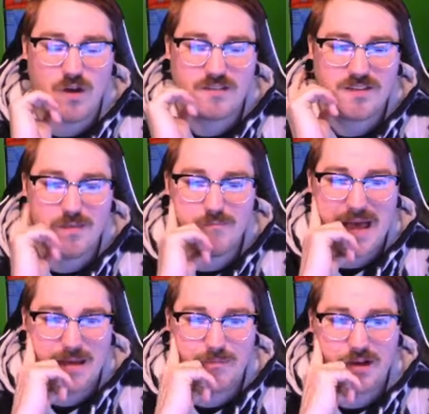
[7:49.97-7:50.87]
a step
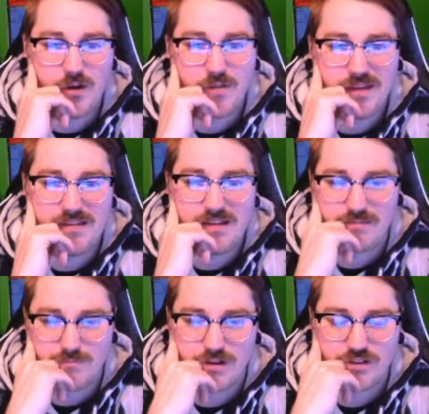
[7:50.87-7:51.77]
back, but I don't think he takes
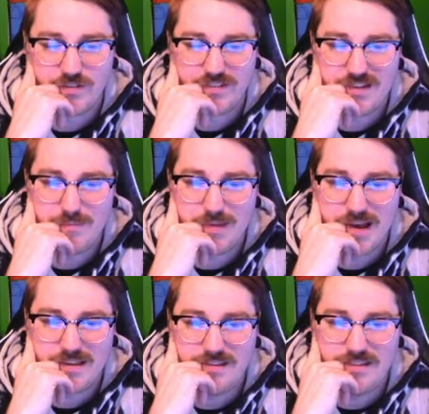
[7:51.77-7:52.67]
much of a step back.
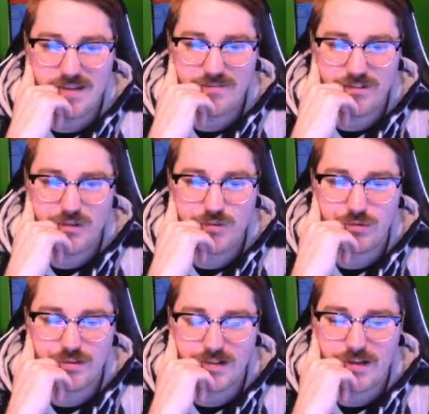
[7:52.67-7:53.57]
He's definitely cooler
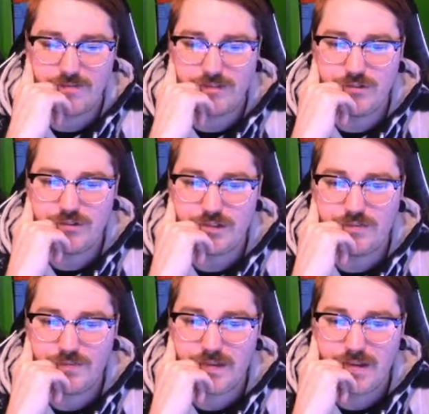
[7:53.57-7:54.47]
than Typhlosion.
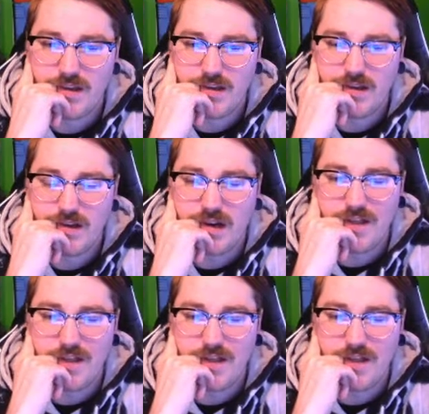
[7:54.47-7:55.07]
I